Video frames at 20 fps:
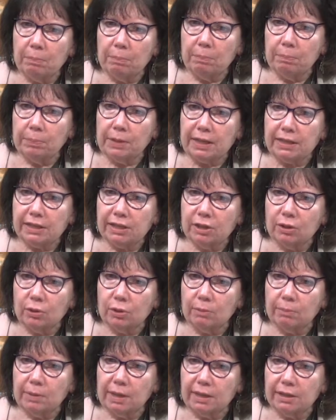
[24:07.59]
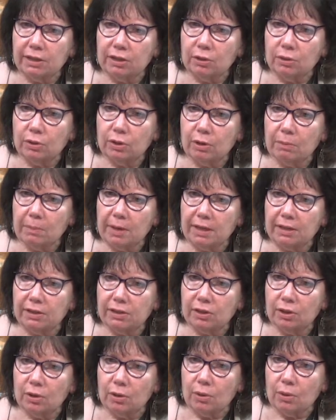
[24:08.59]
Bless the Lord, bless the Lord, O oh my
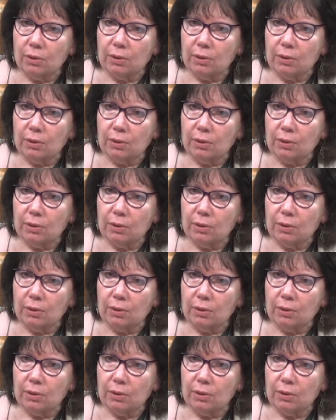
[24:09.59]
soul.